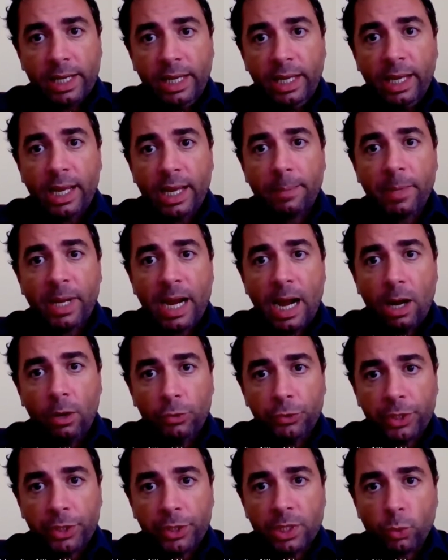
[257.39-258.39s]
income
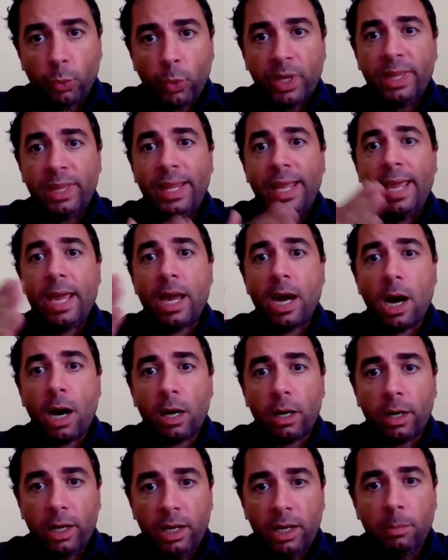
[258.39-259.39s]
countries when they
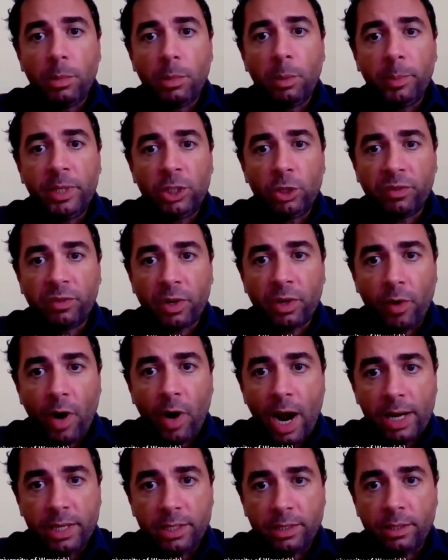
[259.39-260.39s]
are in a moment of
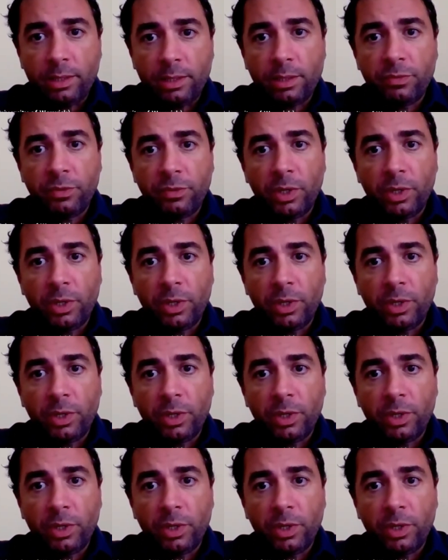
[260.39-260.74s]
crisis.